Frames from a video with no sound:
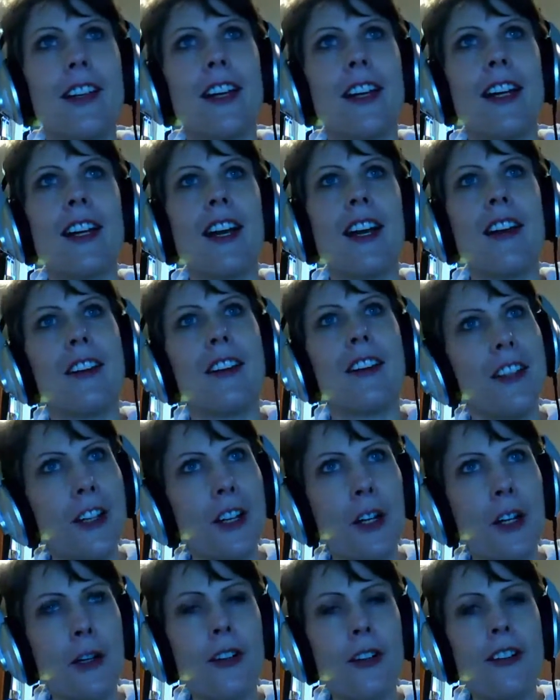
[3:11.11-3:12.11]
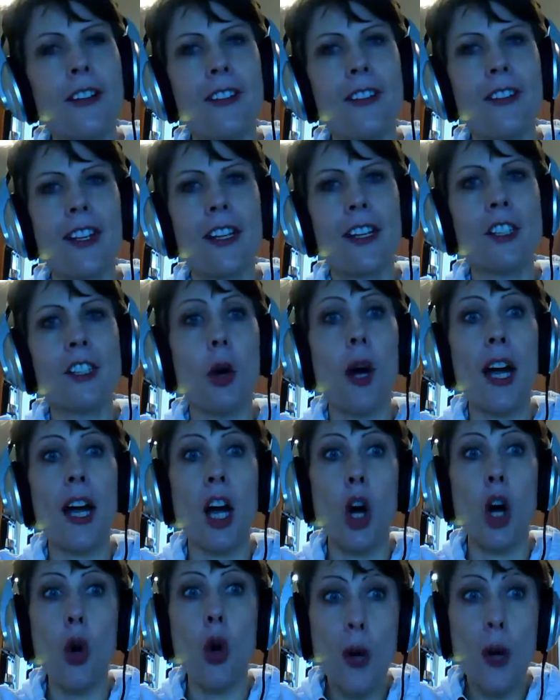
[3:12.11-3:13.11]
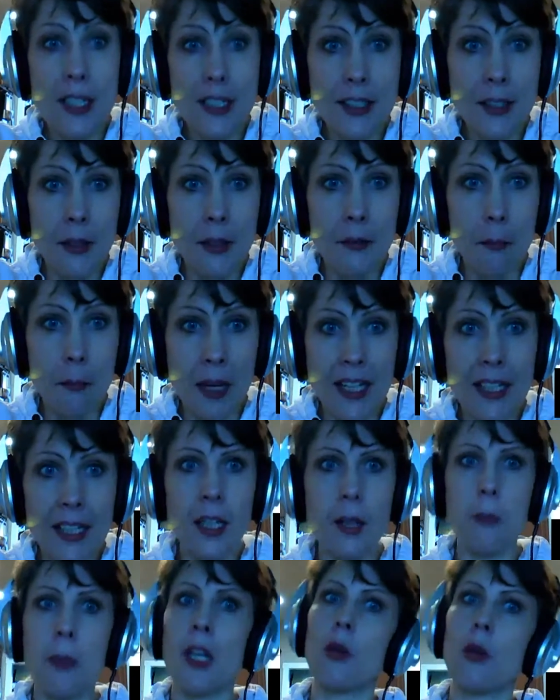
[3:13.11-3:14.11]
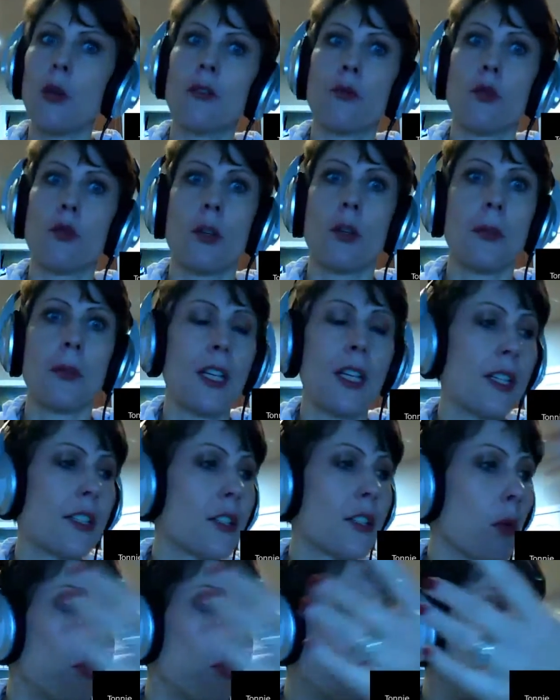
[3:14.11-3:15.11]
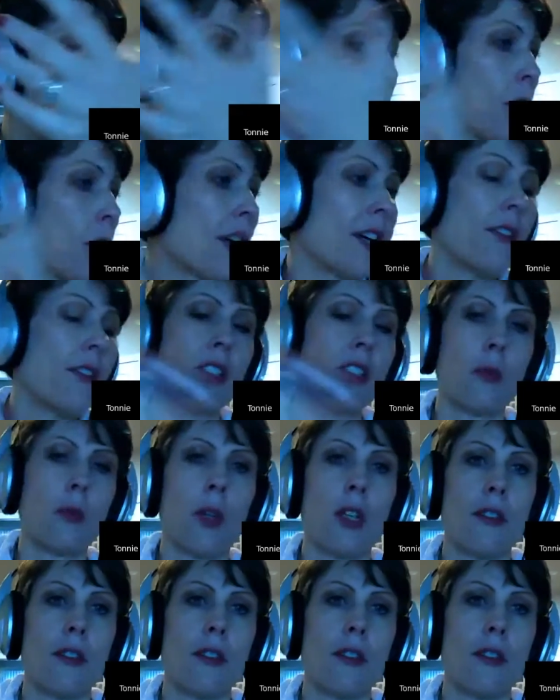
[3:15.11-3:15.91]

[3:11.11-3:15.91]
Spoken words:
And you know, so I always make up my own formulas when they don't give us one.